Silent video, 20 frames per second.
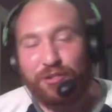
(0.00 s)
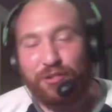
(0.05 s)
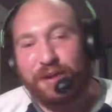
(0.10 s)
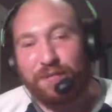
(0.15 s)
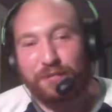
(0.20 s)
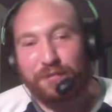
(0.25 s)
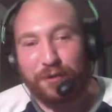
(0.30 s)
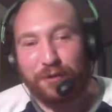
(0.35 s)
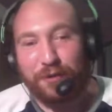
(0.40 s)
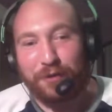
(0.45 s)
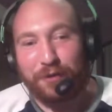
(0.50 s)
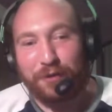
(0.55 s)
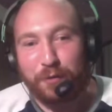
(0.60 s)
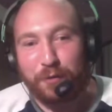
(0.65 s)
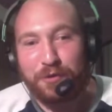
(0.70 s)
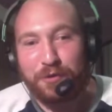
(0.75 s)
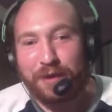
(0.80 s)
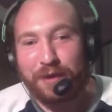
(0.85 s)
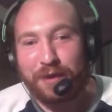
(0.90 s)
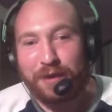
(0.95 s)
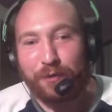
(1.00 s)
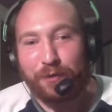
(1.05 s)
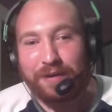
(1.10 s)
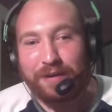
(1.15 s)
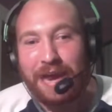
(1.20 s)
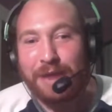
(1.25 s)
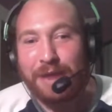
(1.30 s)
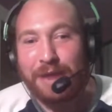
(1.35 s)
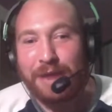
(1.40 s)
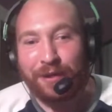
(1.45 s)
left our group chat one
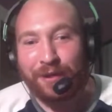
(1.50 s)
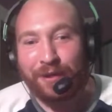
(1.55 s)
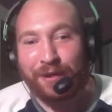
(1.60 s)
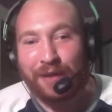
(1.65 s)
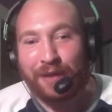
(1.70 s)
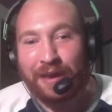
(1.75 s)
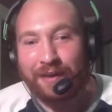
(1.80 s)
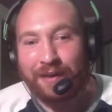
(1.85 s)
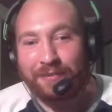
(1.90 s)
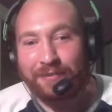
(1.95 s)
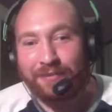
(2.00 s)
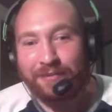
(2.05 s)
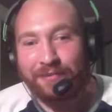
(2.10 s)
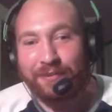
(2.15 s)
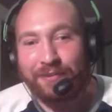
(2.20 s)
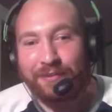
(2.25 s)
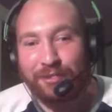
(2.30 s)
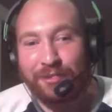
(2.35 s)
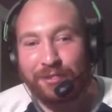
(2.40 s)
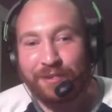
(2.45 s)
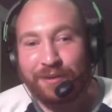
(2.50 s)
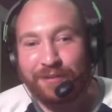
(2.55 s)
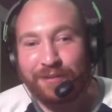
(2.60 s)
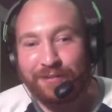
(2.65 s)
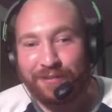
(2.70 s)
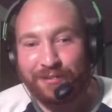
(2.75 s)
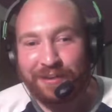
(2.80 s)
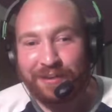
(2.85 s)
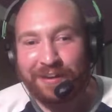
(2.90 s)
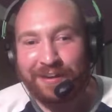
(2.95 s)
day, and we're all like, "Did
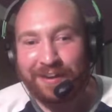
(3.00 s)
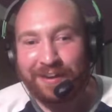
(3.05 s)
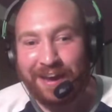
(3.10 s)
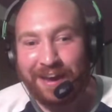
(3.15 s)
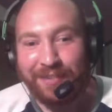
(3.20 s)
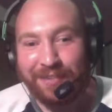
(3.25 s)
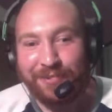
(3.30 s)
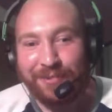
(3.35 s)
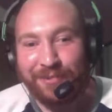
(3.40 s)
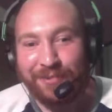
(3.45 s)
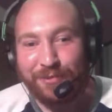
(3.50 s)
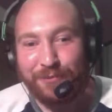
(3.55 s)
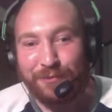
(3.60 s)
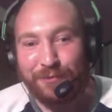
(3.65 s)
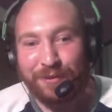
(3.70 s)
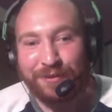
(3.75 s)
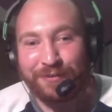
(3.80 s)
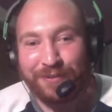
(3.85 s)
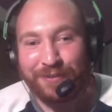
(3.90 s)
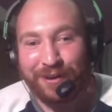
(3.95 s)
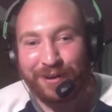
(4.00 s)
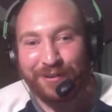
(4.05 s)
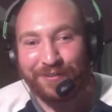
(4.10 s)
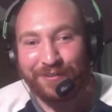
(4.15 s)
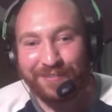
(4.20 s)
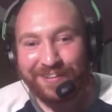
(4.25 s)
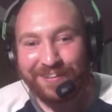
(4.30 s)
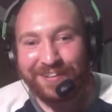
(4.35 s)
Sid decide he hates us? We don't know.